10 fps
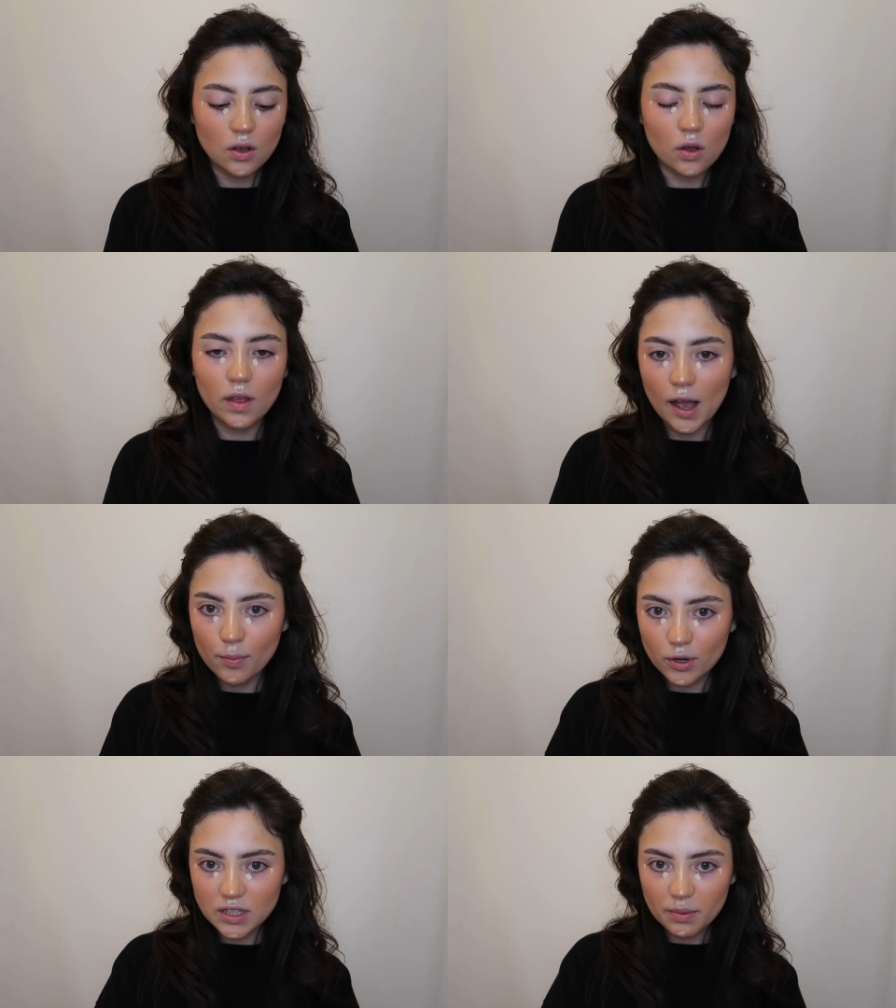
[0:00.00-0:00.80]
of like all the high
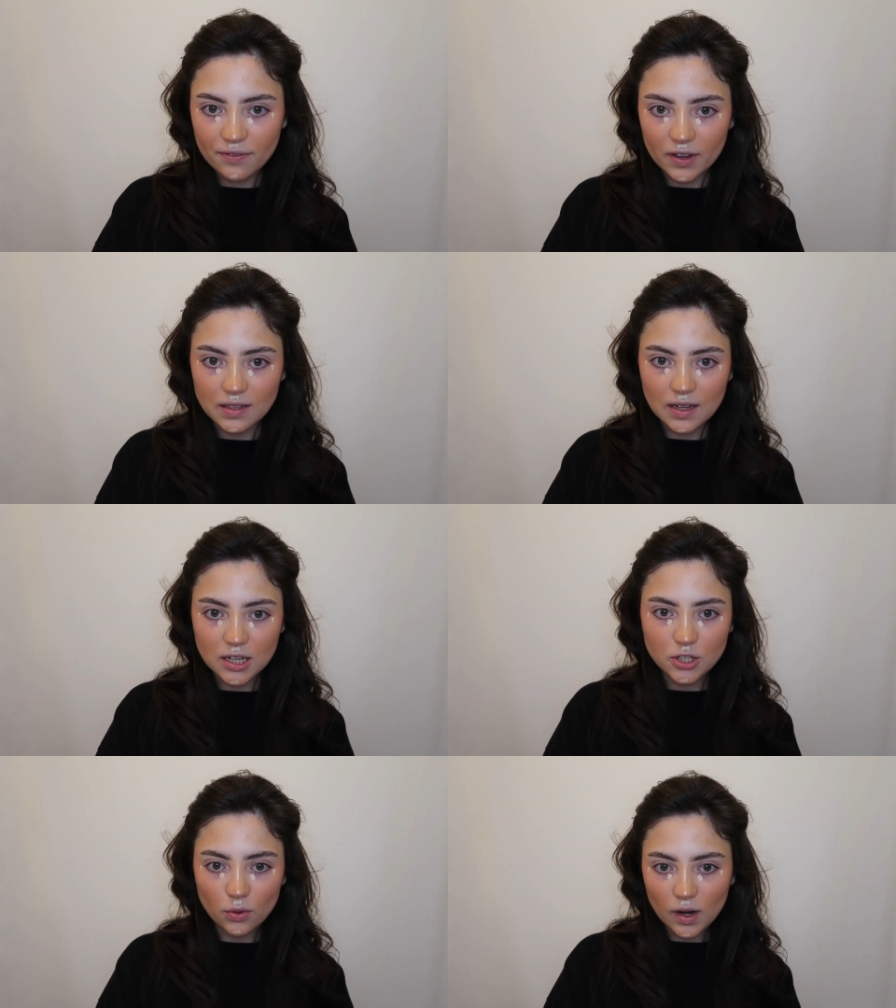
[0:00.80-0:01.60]
points of my face. And
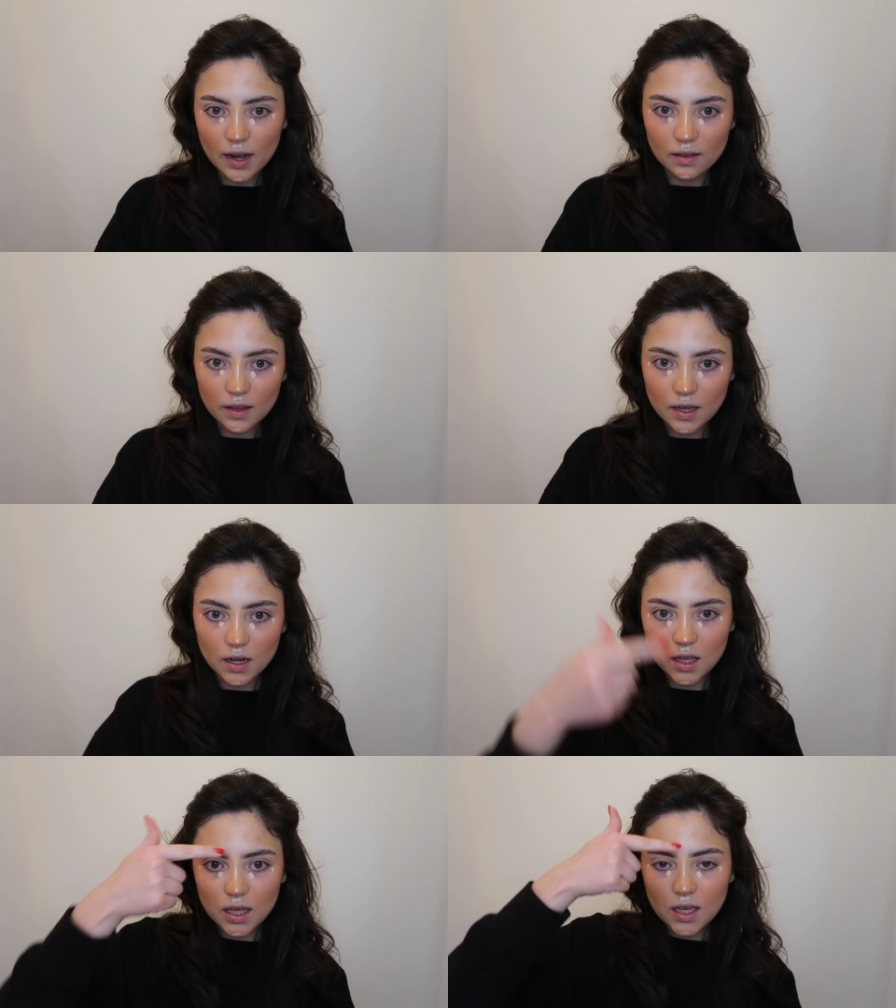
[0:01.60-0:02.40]
I don't
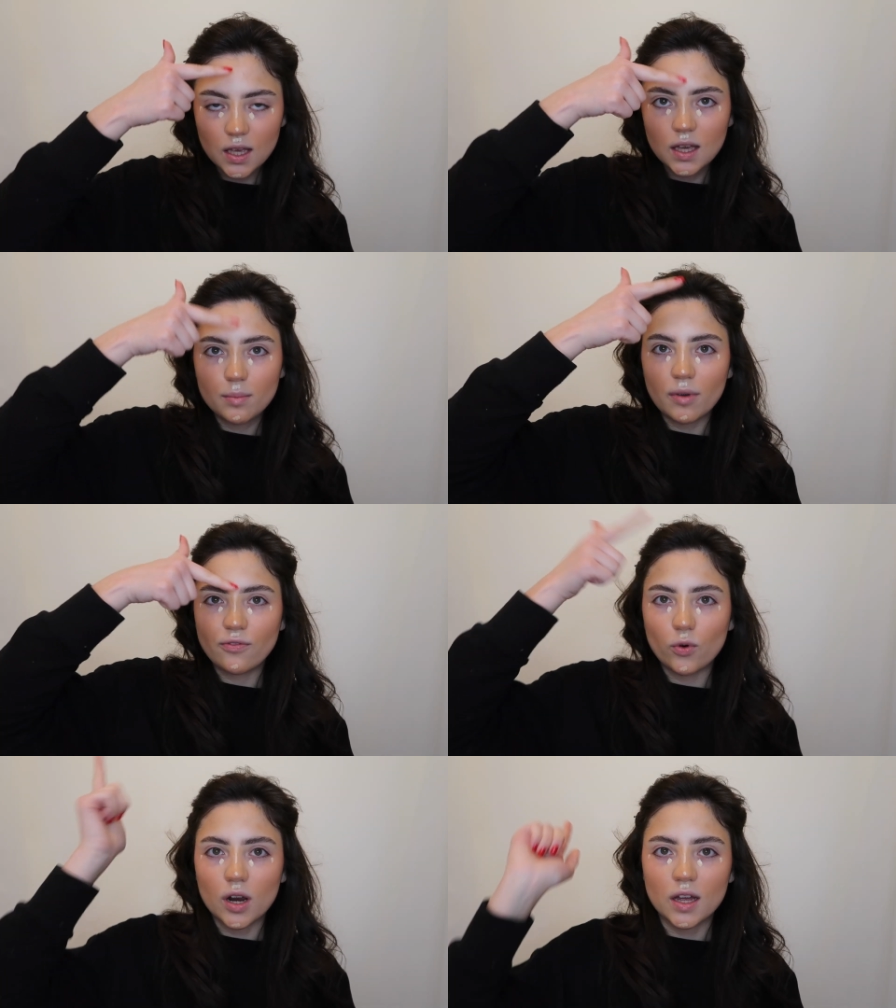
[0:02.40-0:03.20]
highlight my
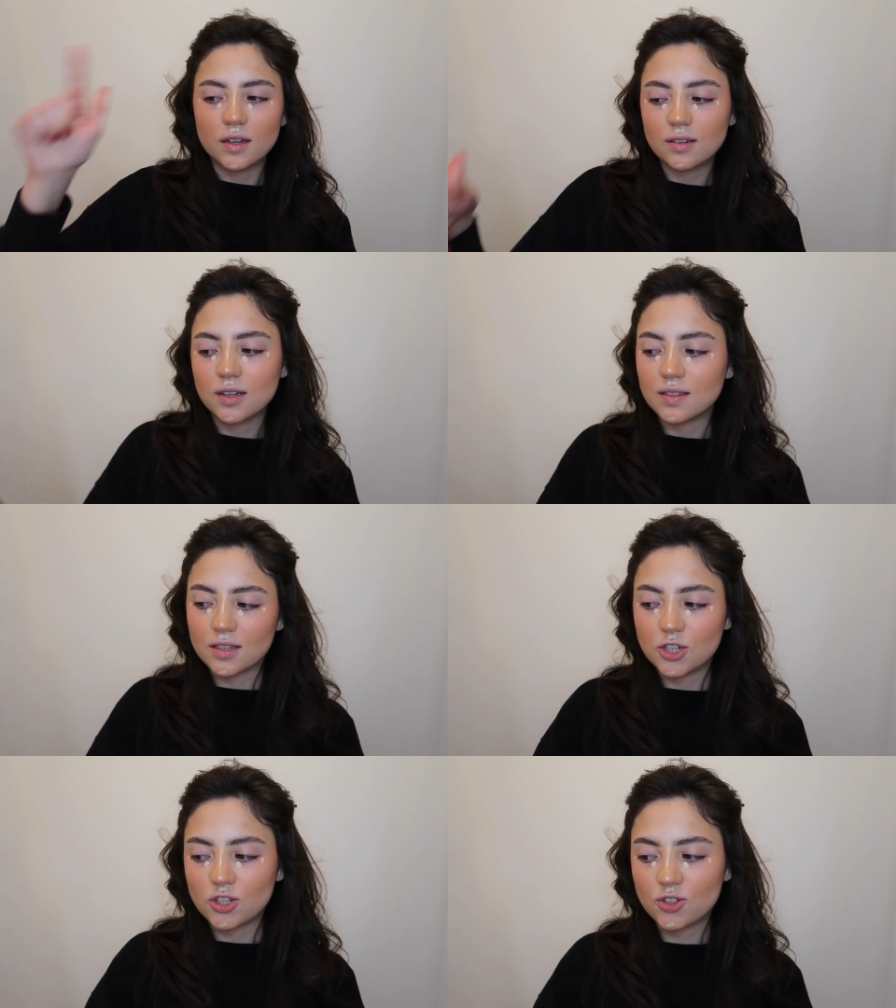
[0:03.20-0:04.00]
forehead because
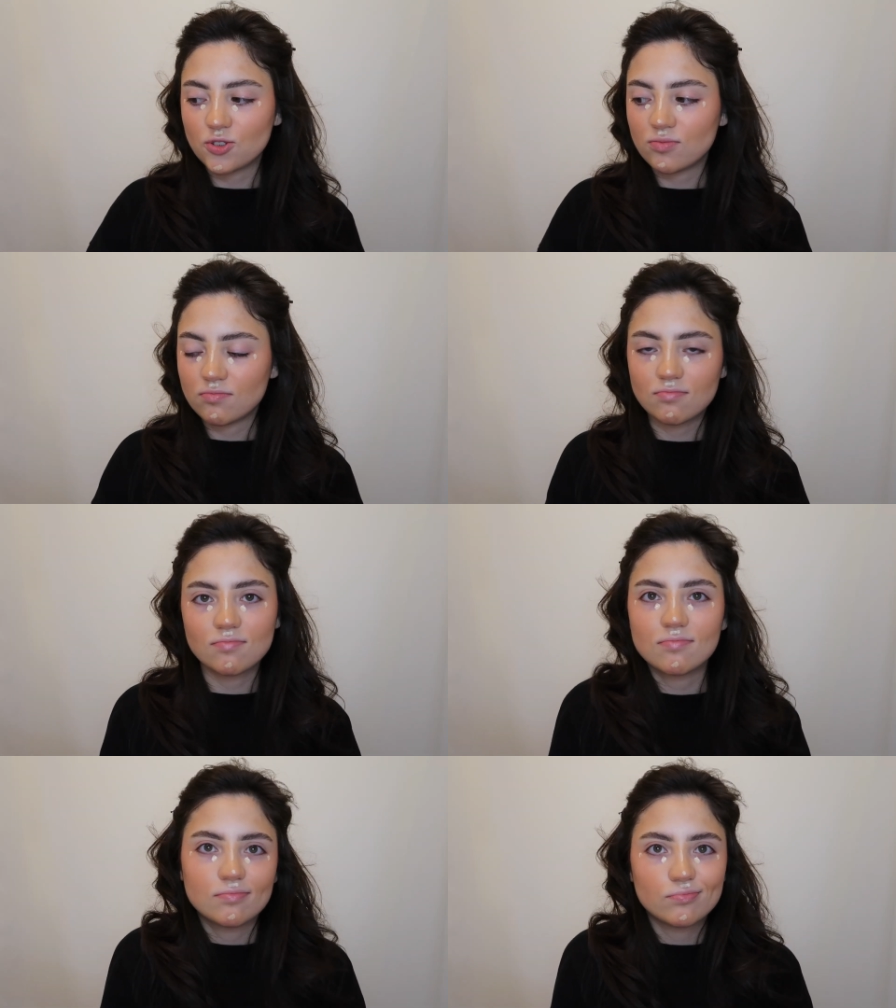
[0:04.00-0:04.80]
I just
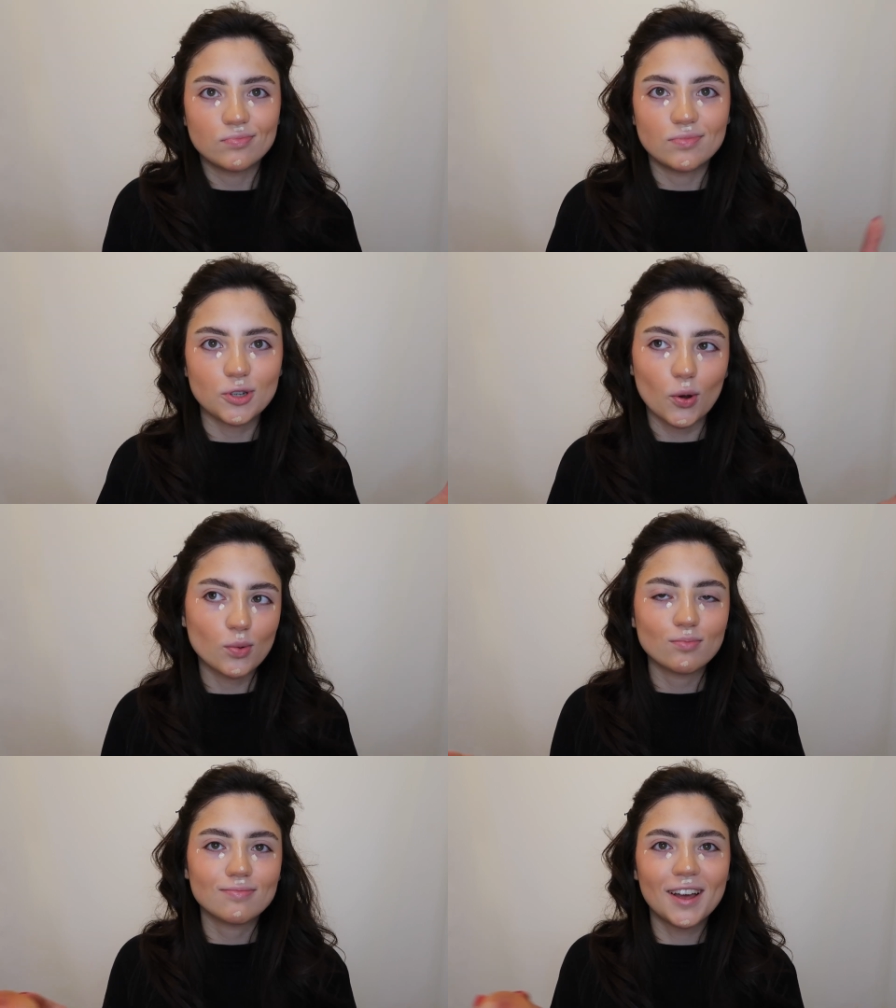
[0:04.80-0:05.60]

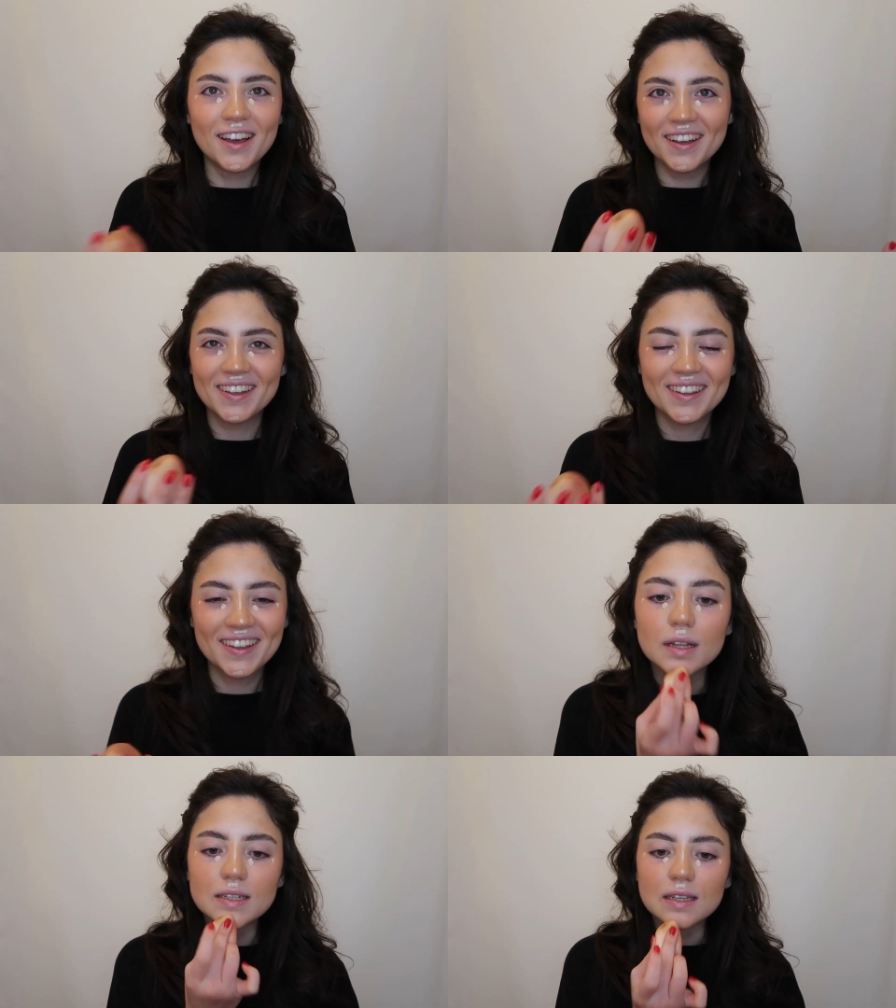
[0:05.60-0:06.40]
don't.
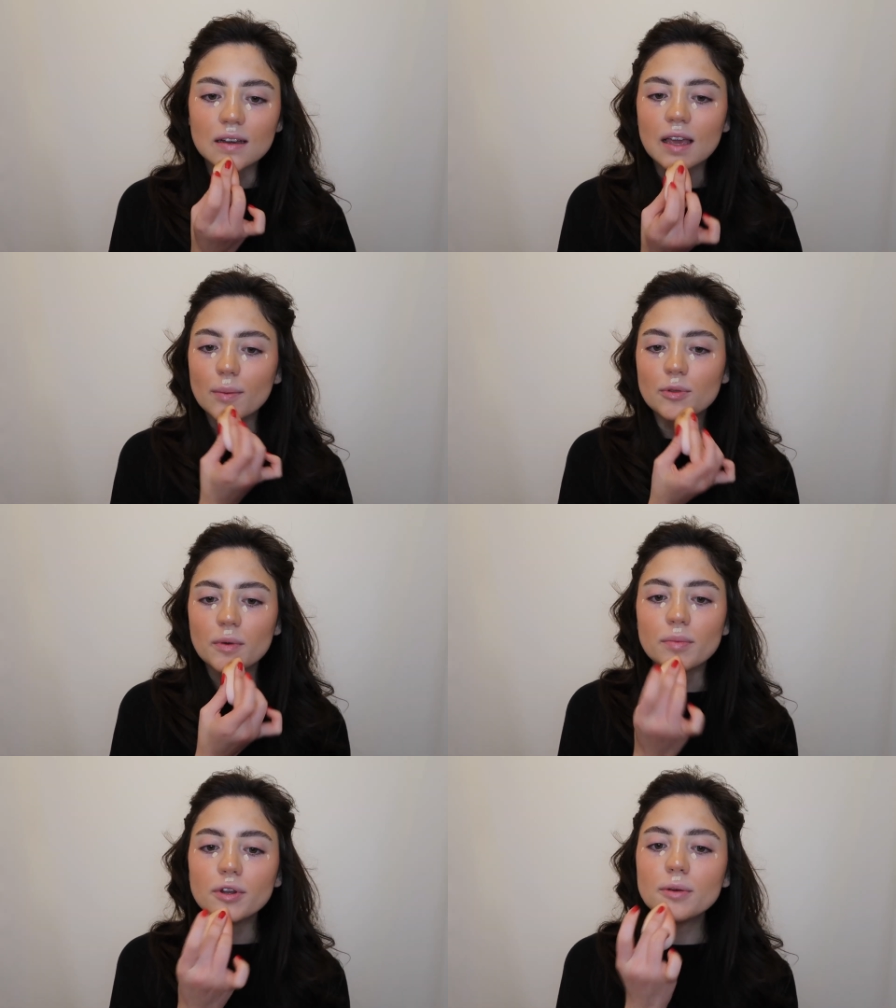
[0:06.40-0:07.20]
Blending again with
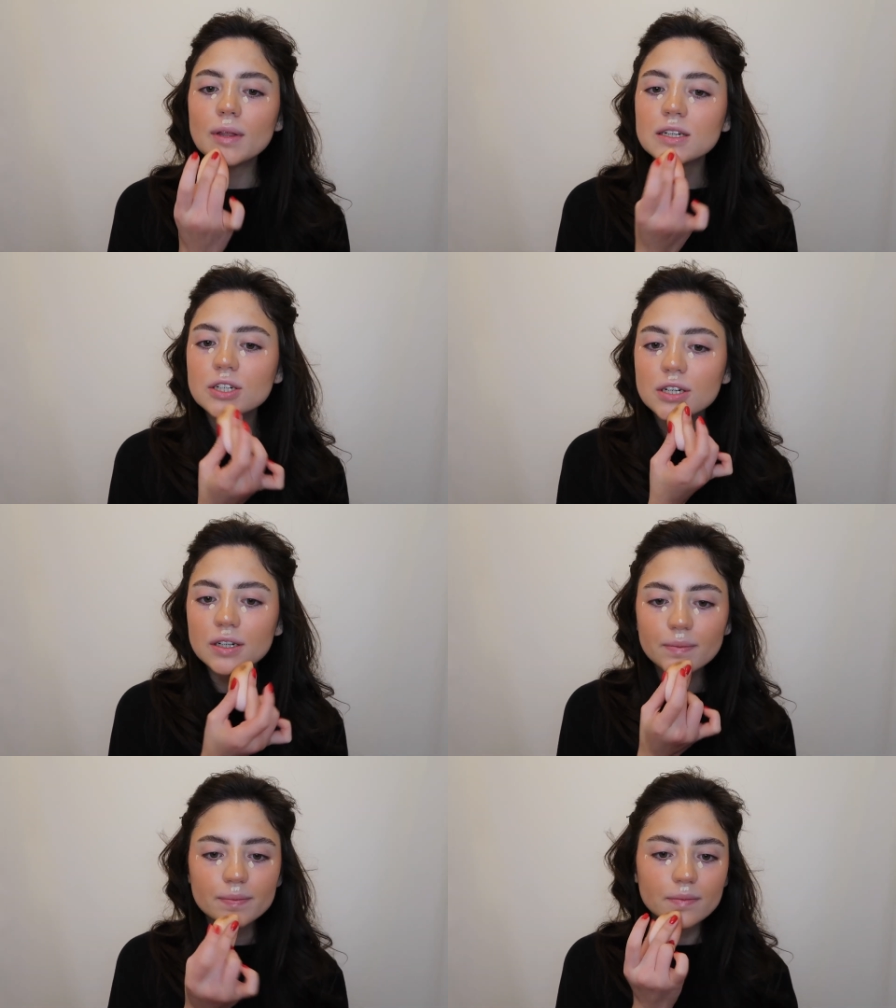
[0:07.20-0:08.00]
my beauty
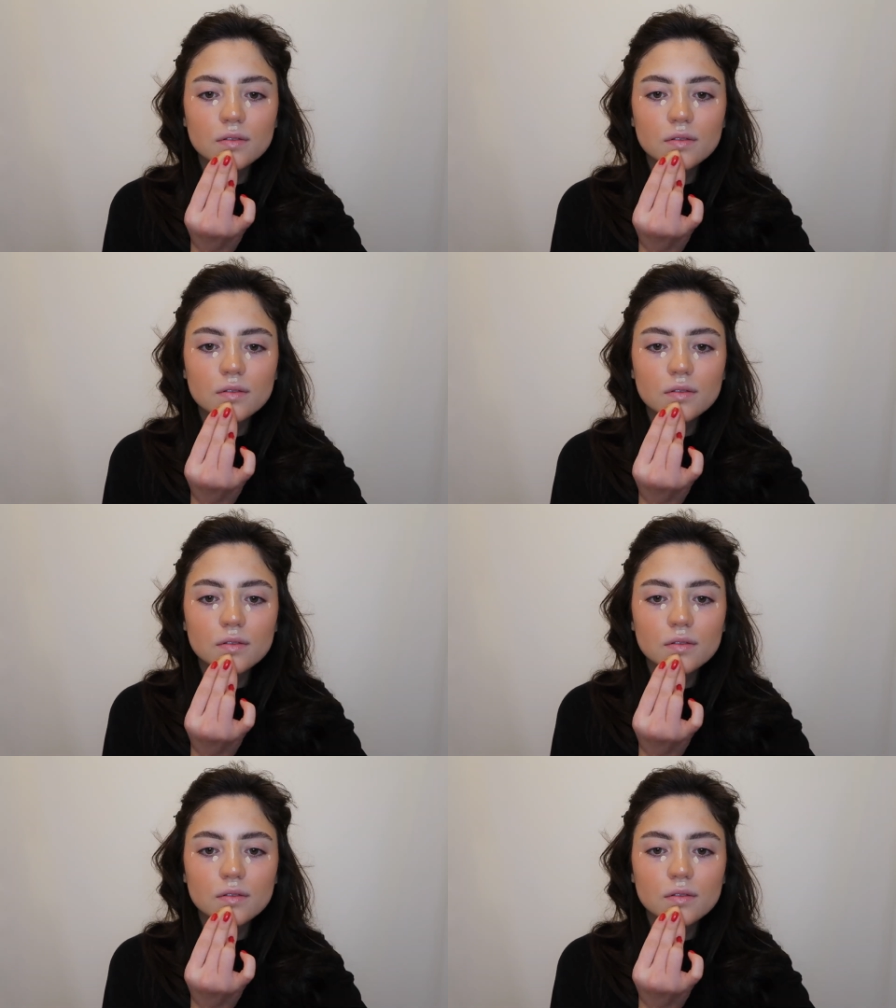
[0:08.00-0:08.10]
blender.